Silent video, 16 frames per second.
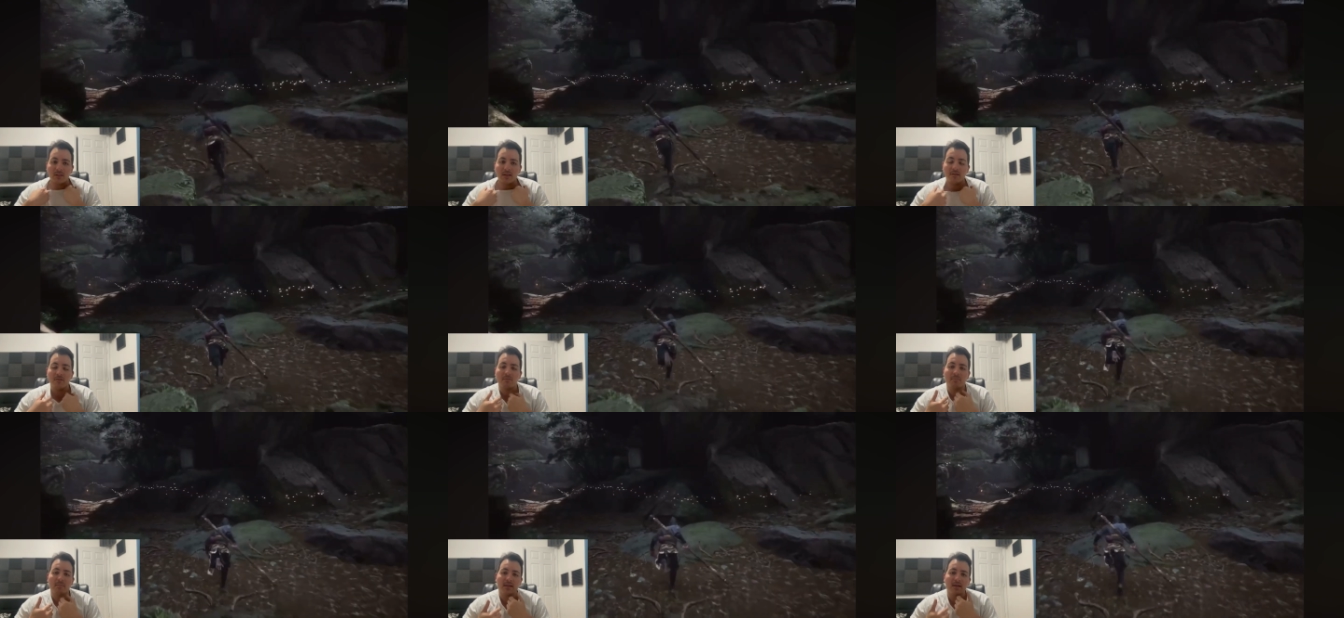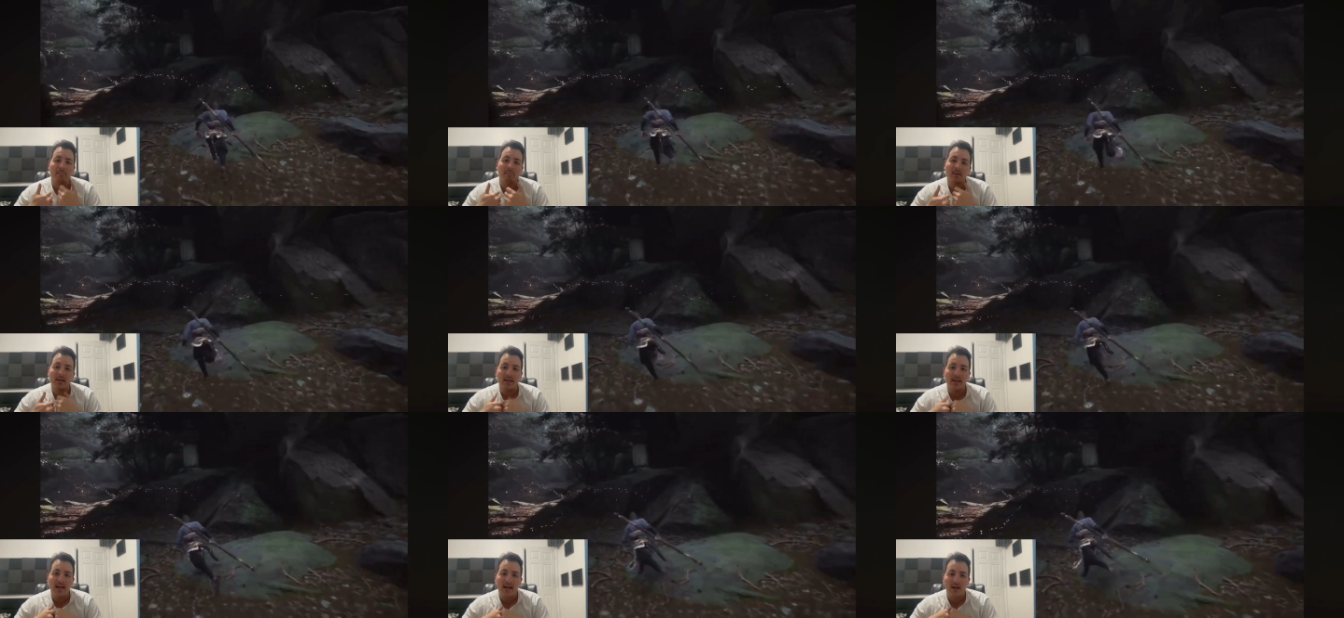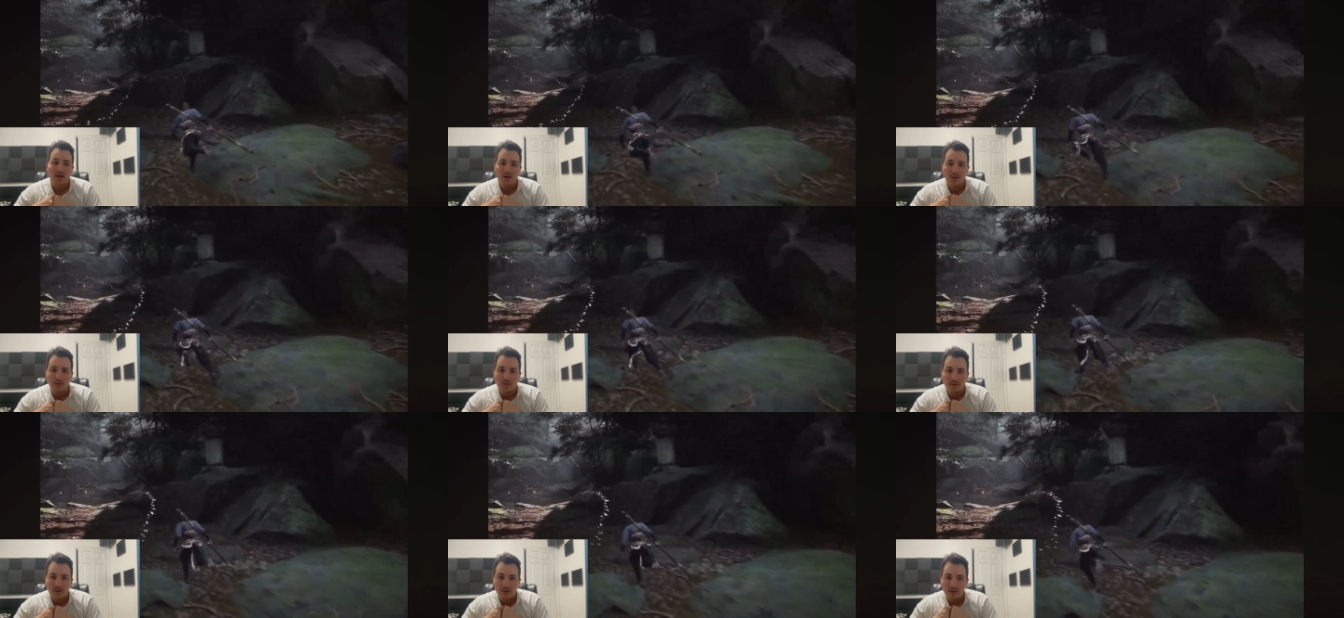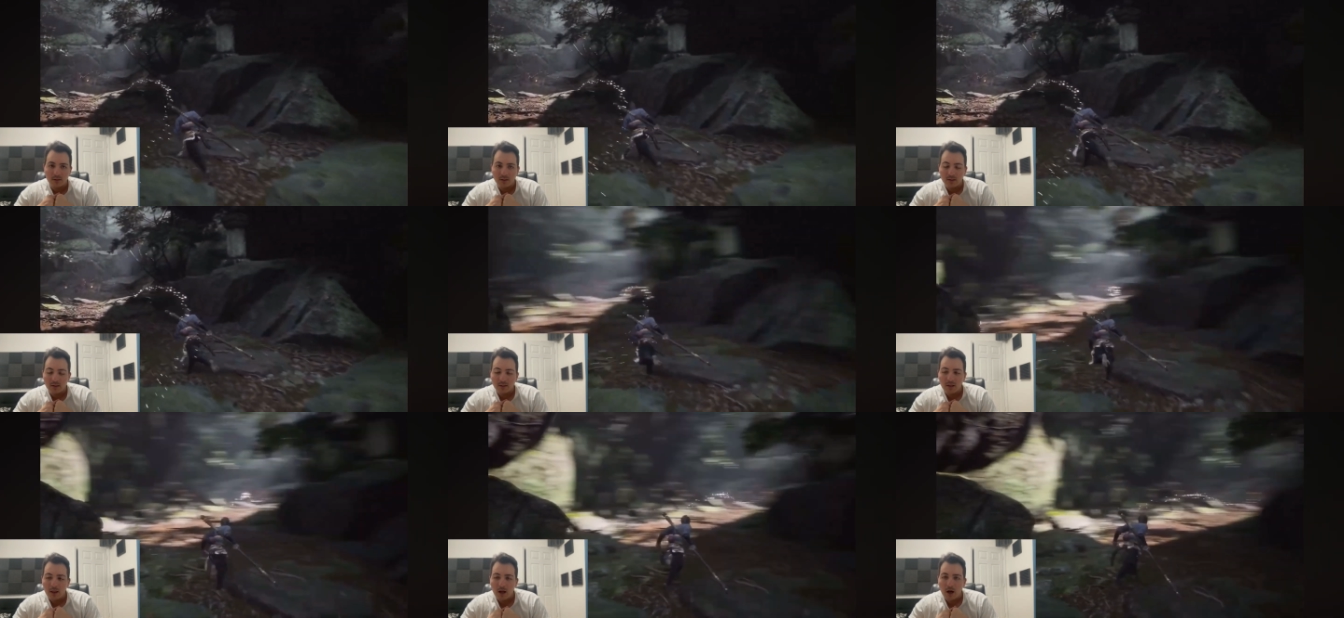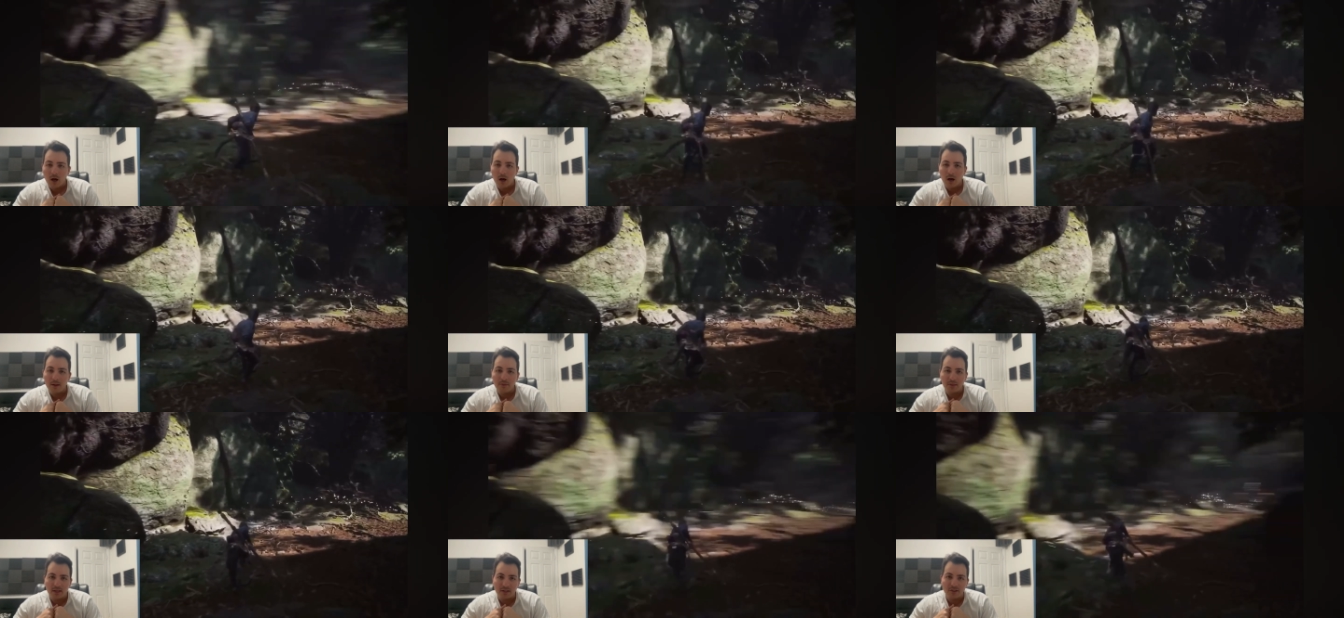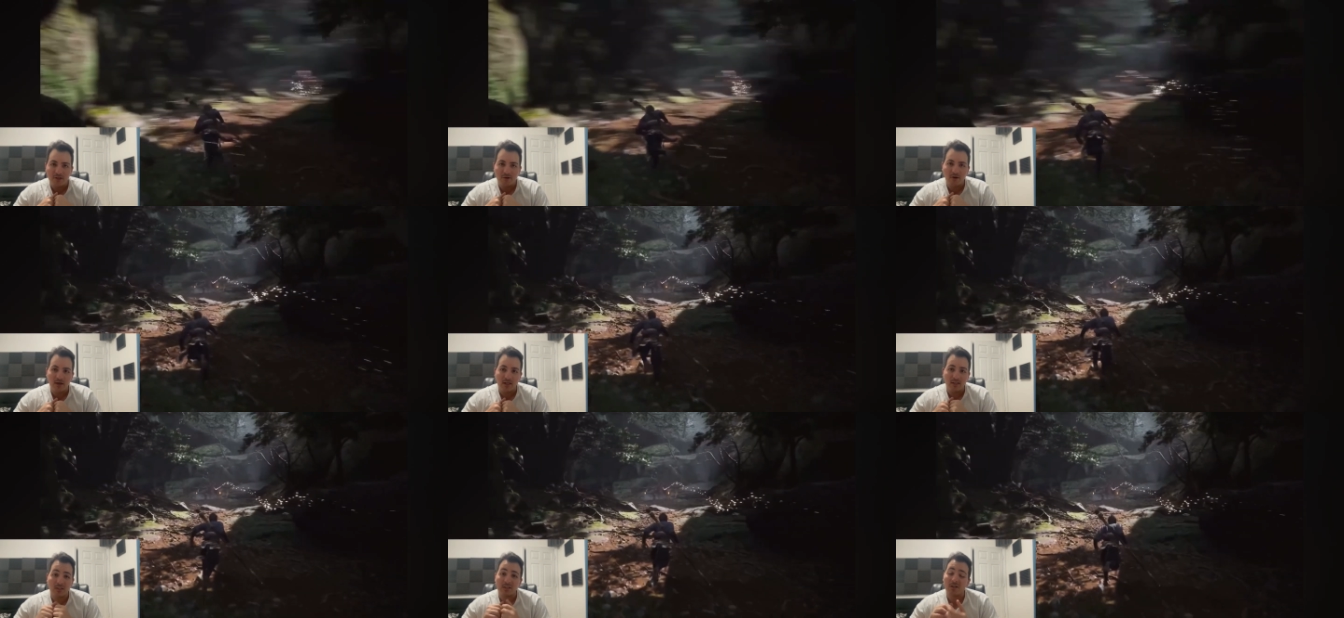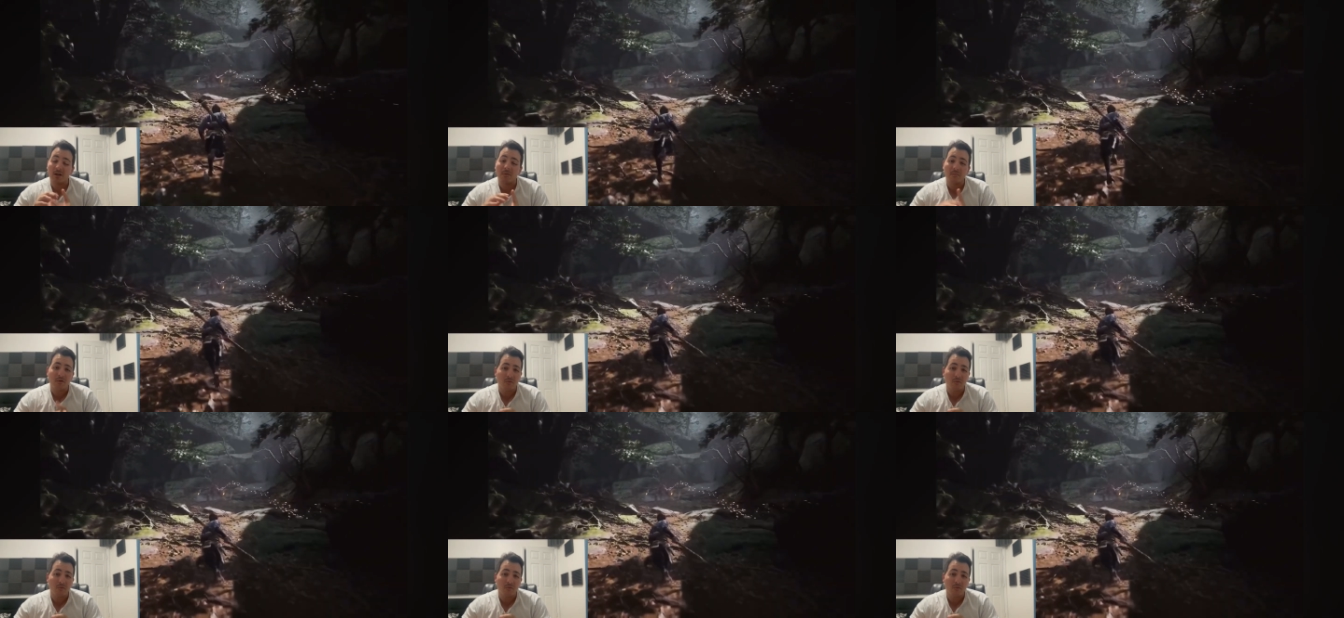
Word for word: it's been a bit lackluster uh, this year at least. Summer